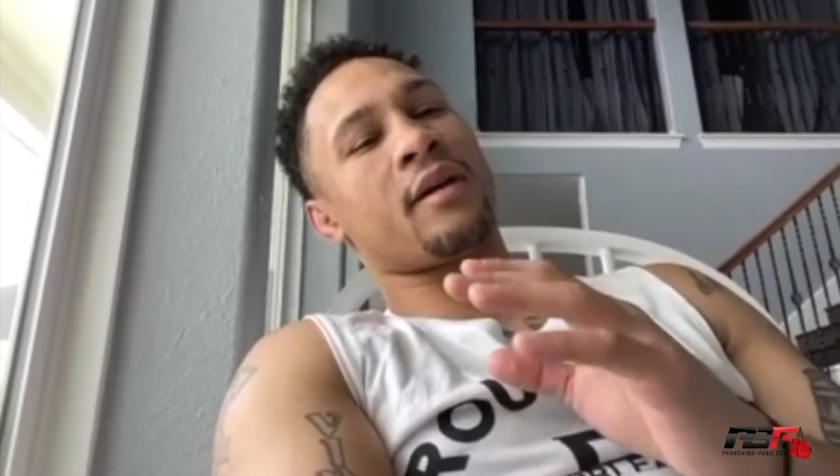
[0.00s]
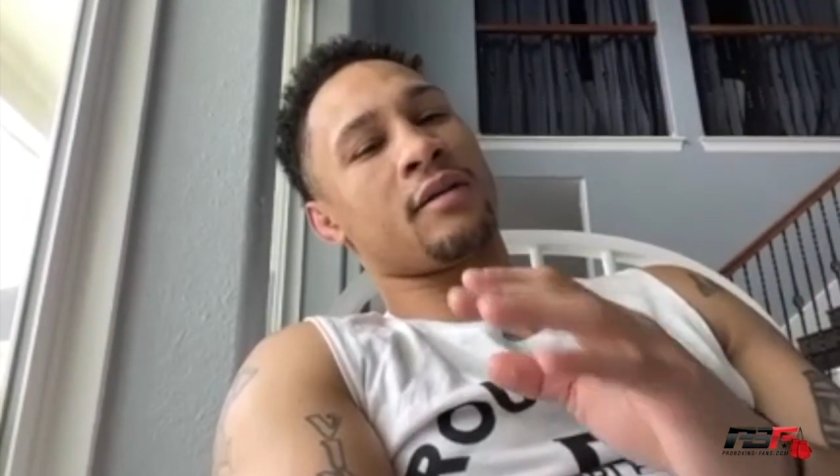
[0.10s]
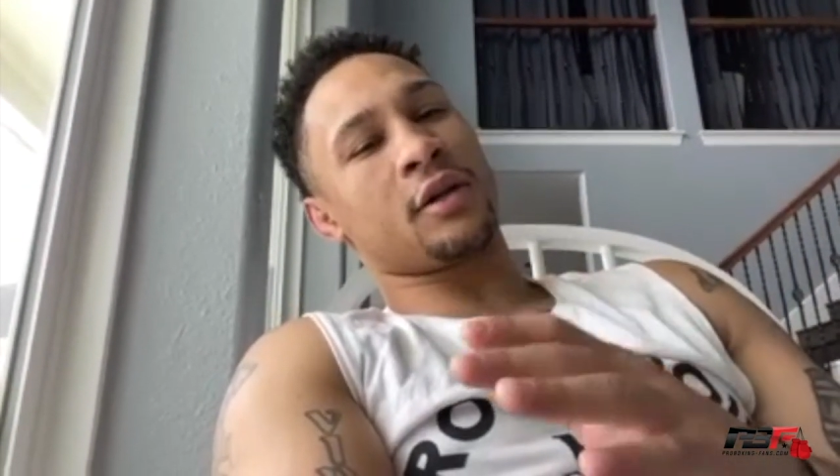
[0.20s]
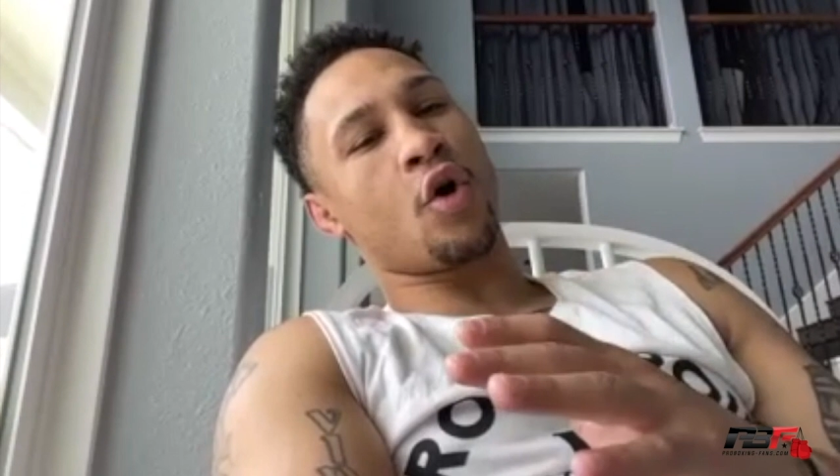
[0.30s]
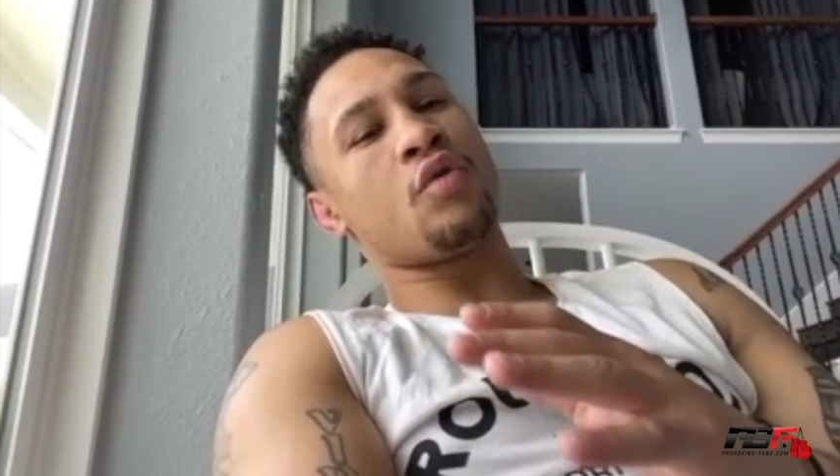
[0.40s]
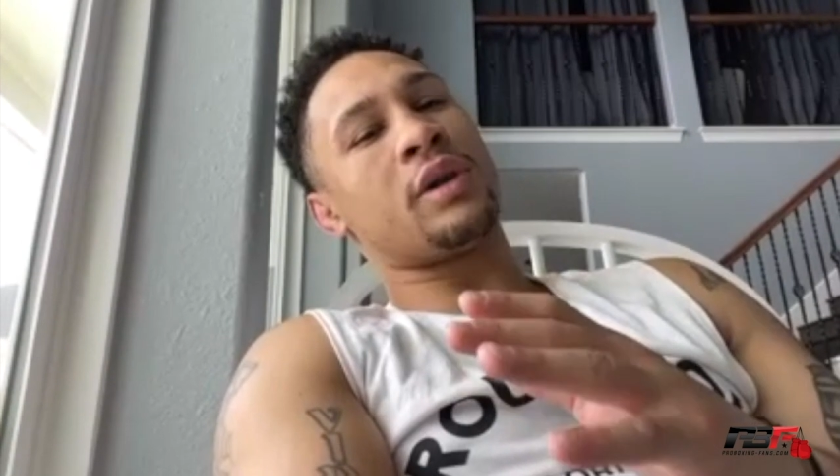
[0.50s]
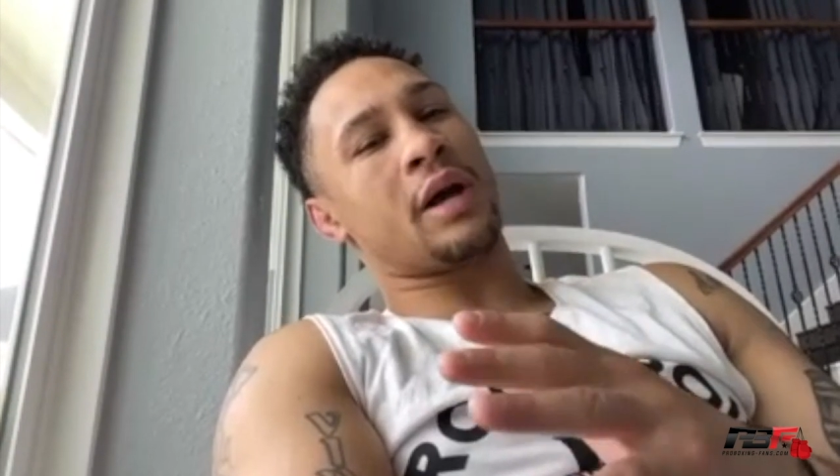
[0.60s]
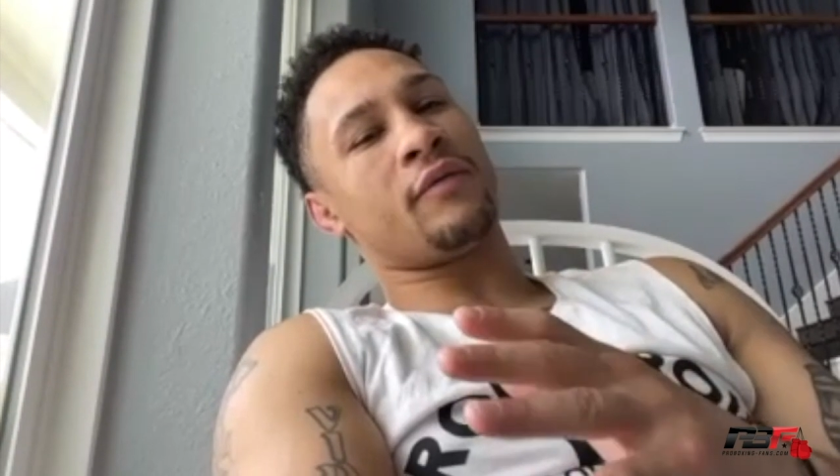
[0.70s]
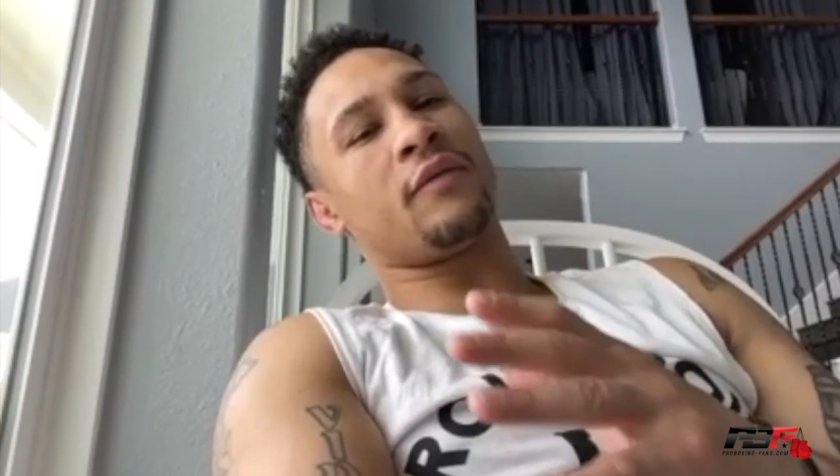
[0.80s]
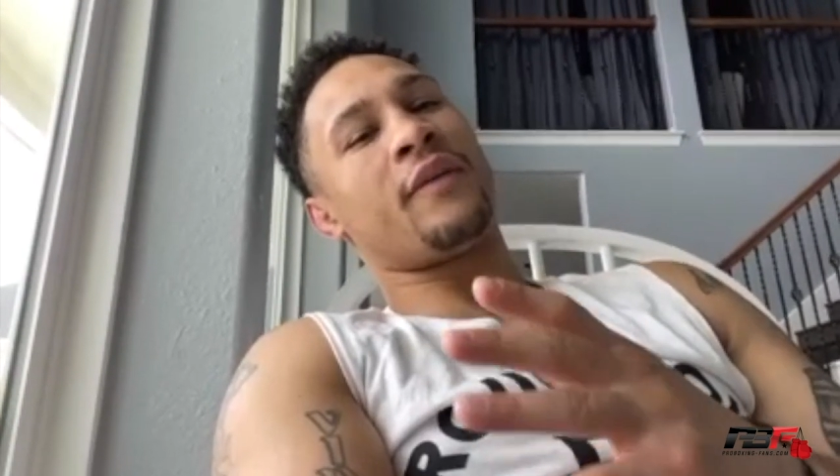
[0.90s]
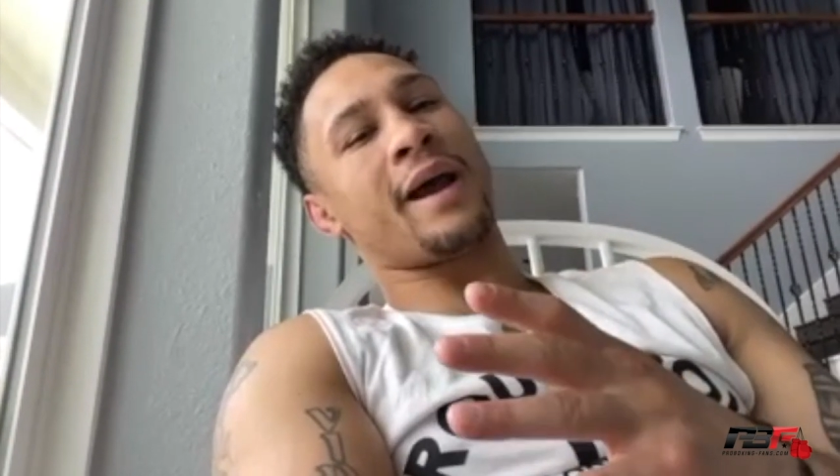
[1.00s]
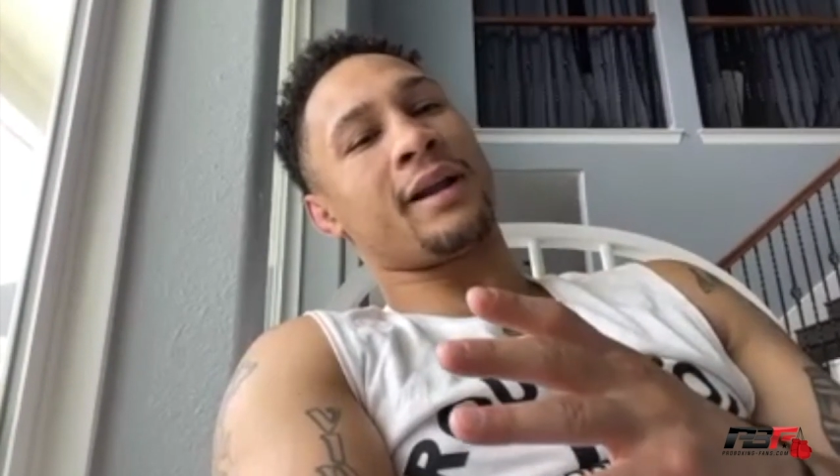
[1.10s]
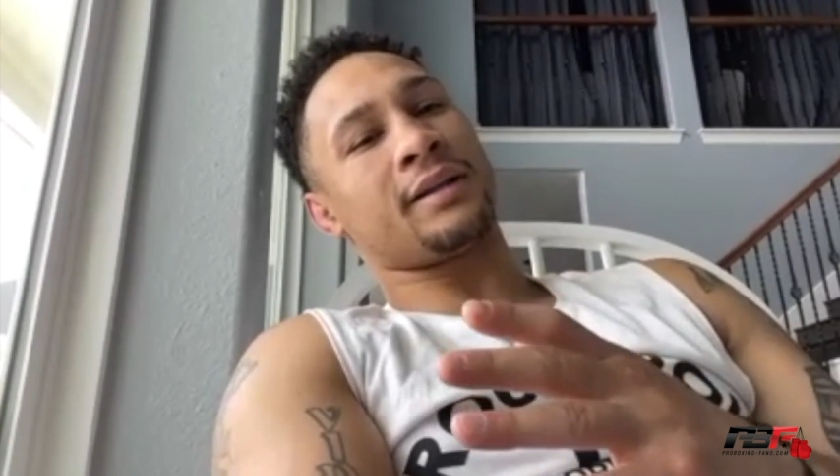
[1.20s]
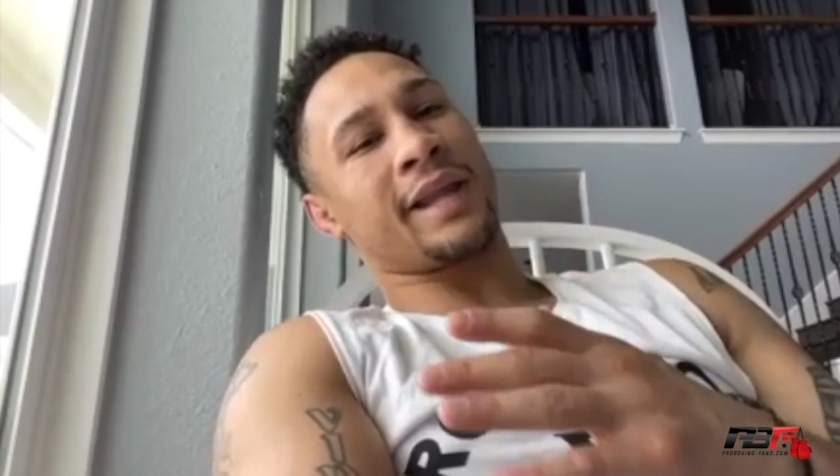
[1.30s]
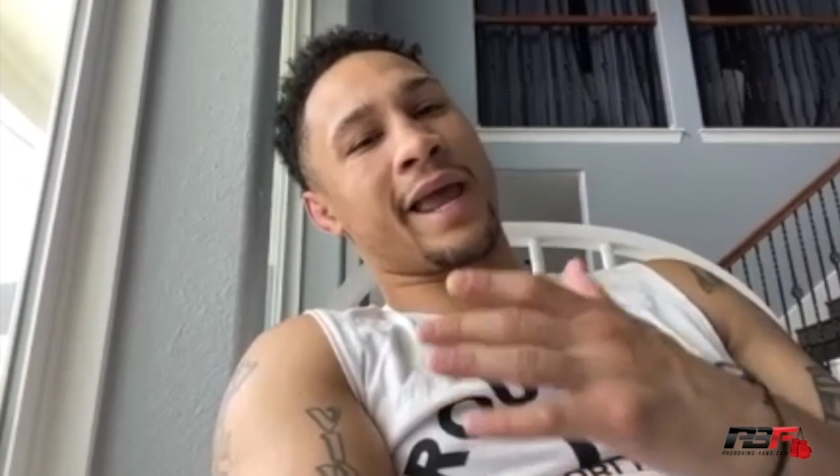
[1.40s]
very low-level
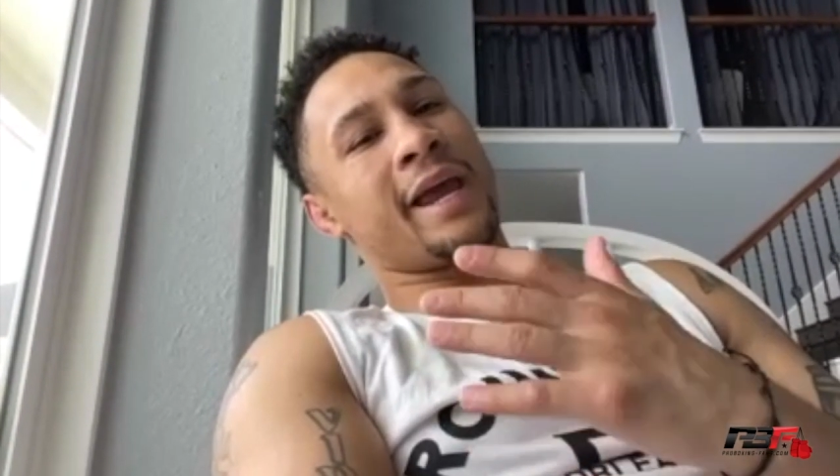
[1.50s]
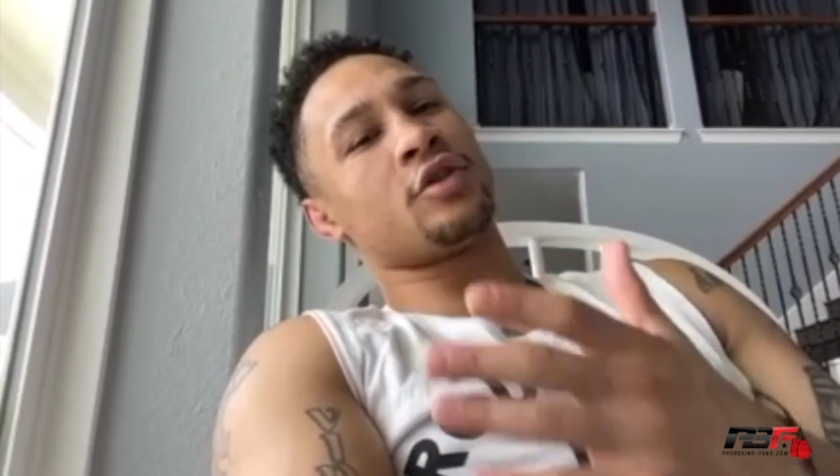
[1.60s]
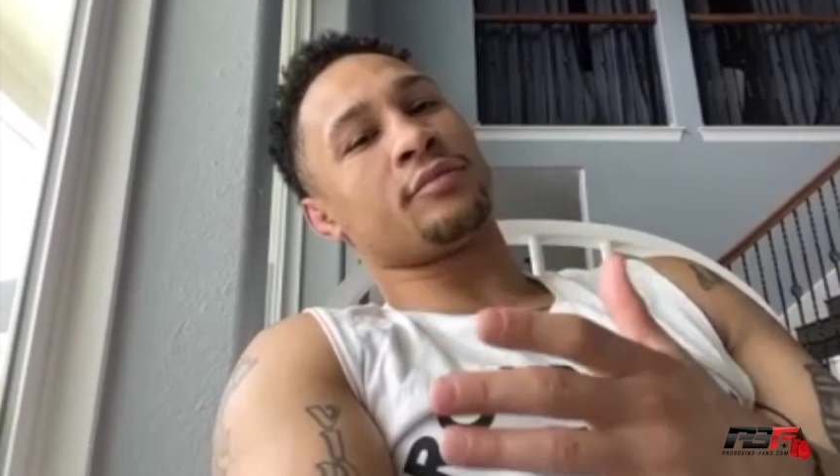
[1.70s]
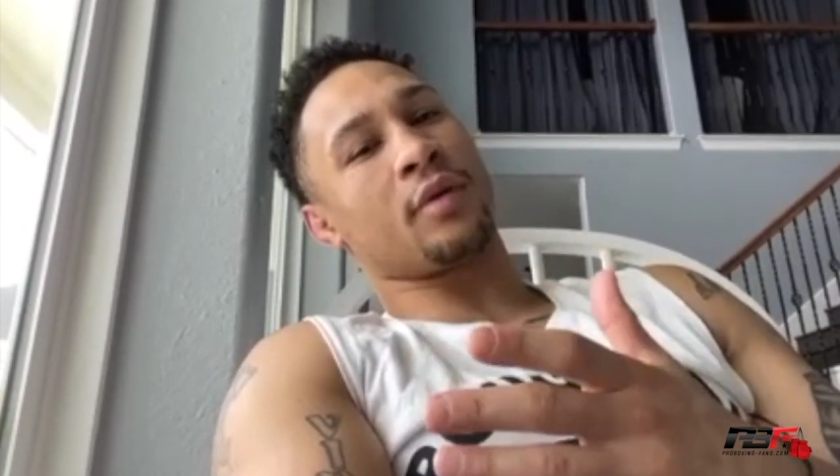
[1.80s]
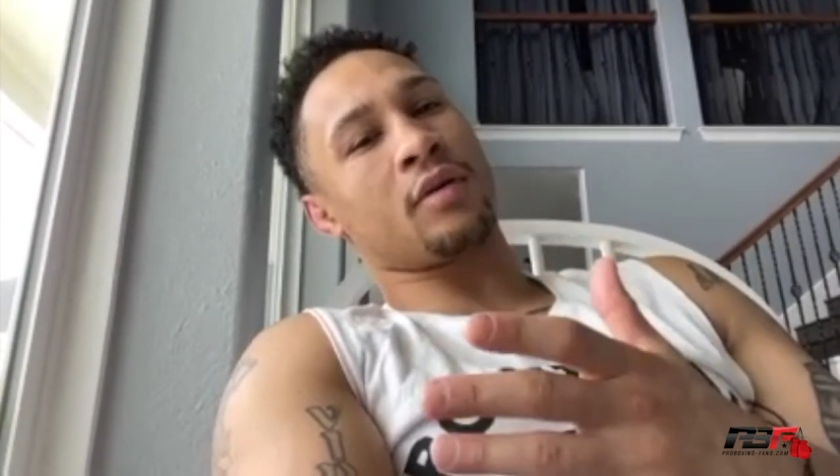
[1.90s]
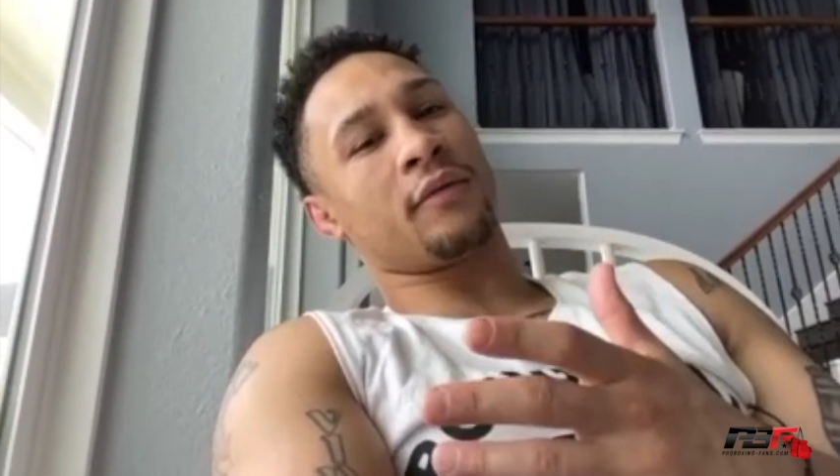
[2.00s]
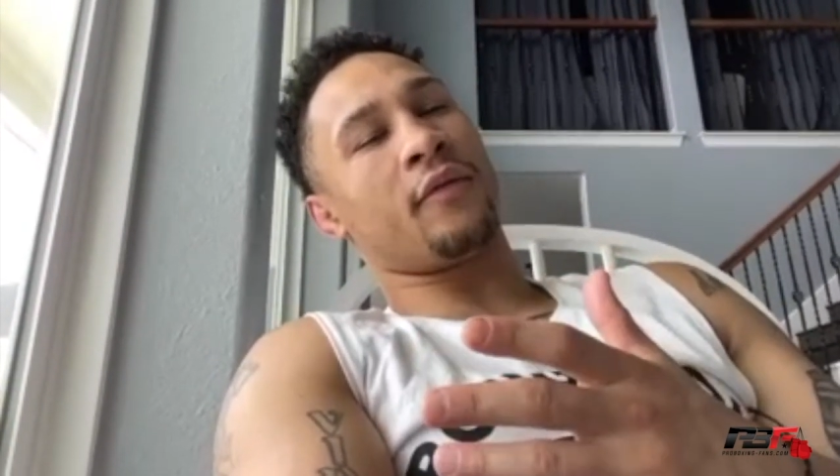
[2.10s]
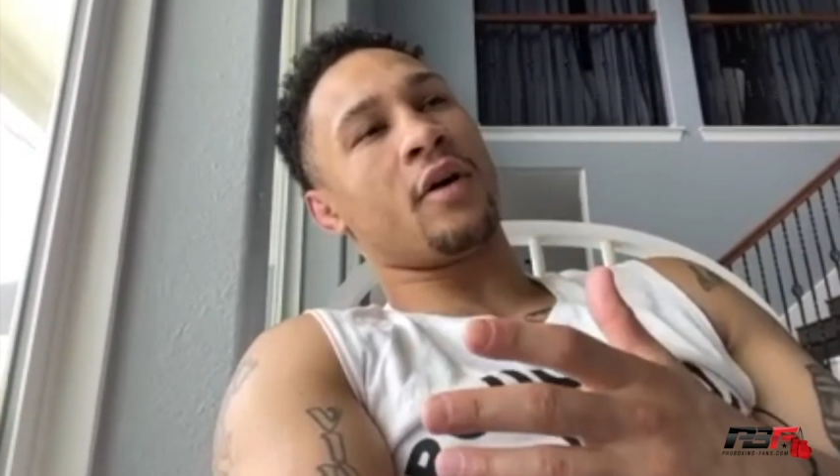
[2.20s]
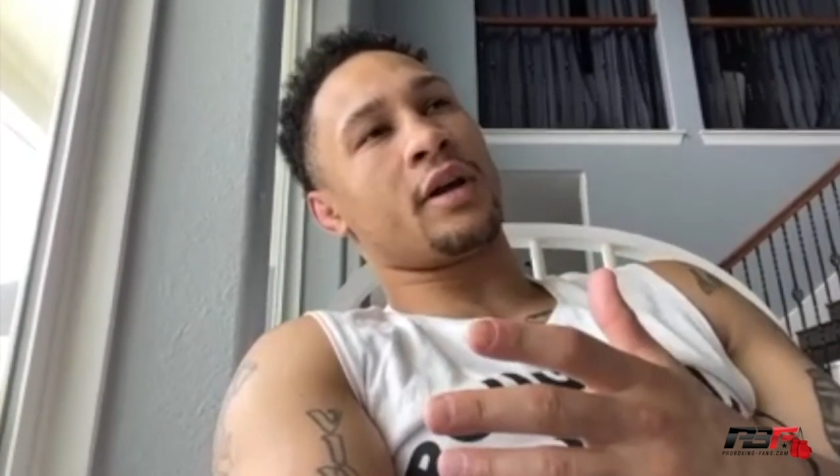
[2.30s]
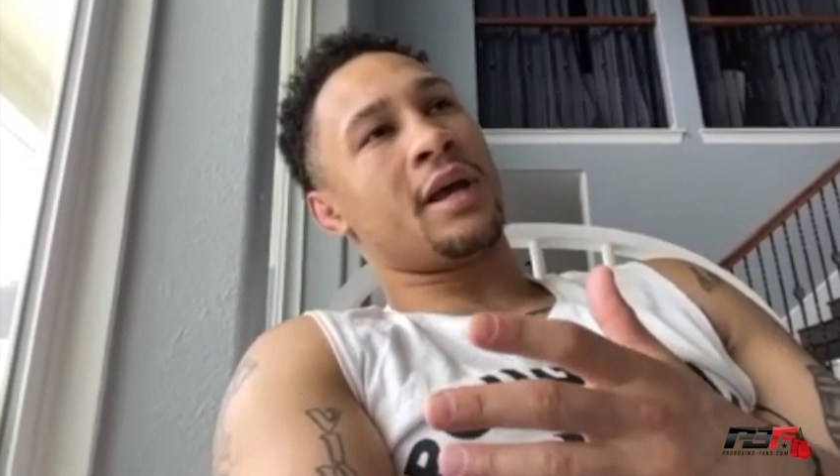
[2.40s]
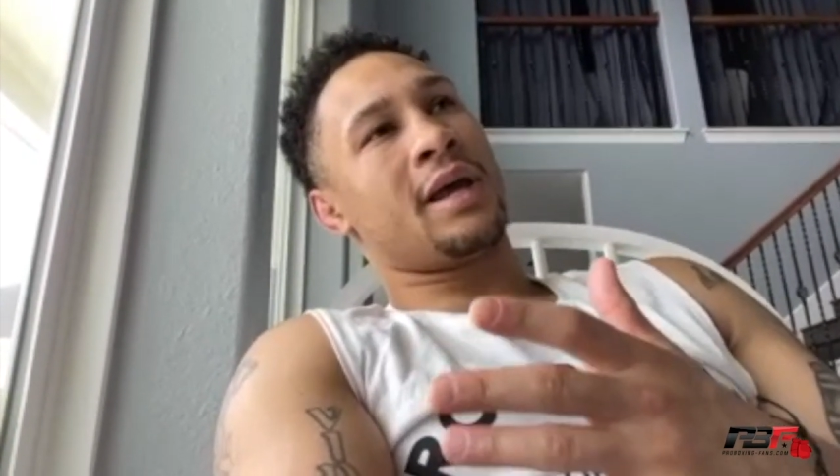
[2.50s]
fighter that Adrien Broner fought.